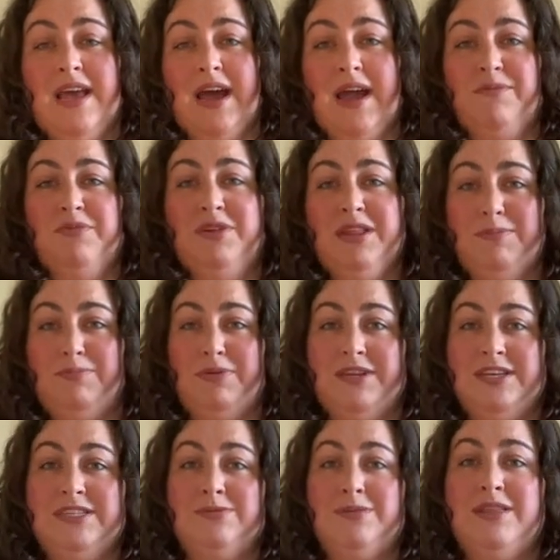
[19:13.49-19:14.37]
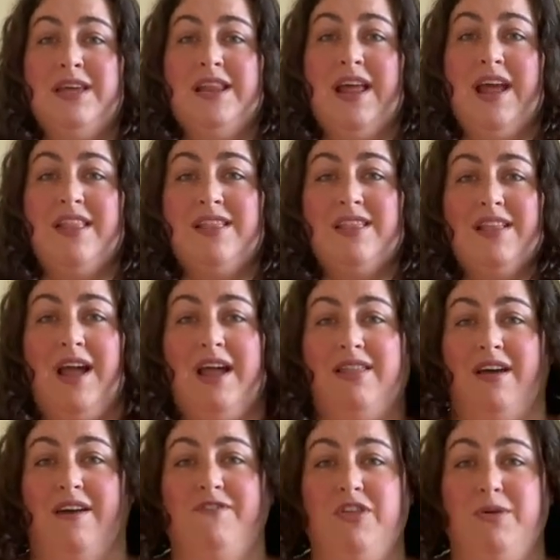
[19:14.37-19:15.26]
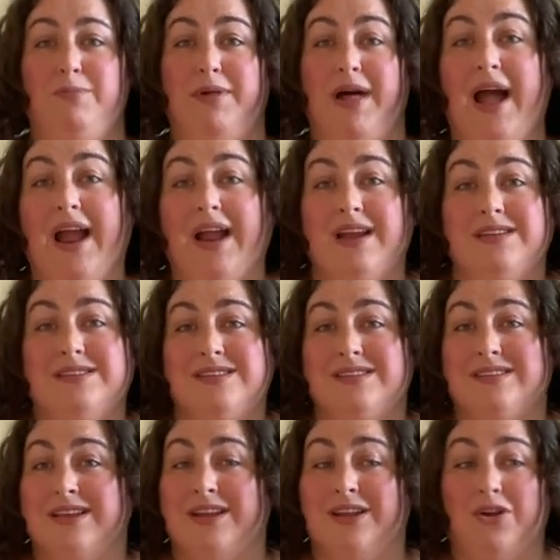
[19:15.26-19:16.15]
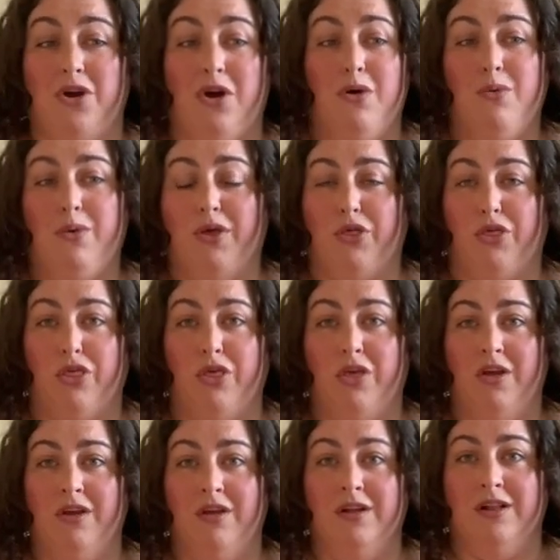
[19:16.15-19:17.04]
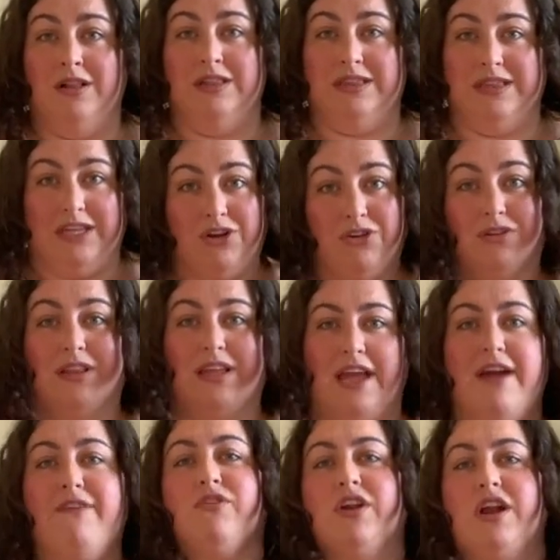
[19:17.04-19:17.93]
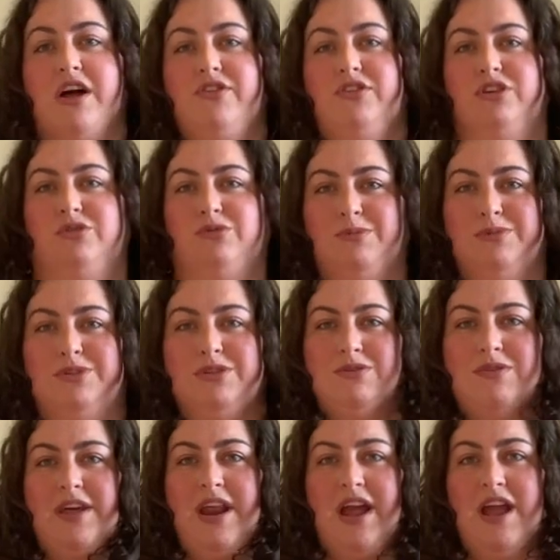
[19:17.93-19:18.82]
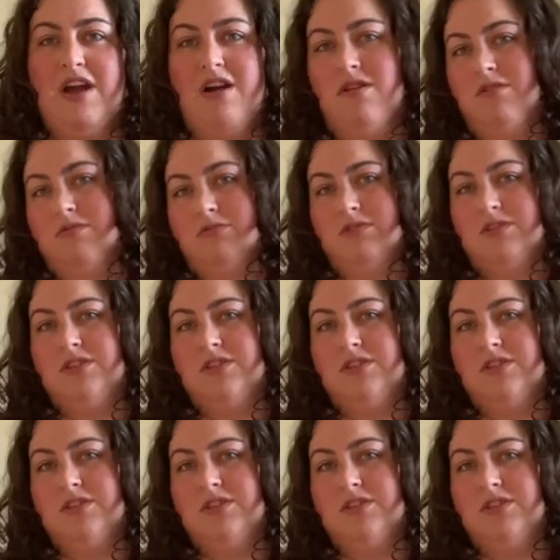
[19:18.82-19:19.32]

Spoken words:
I'm really pleased with it. And I love the black because it's gonna go with literally every other swimsuit that I own.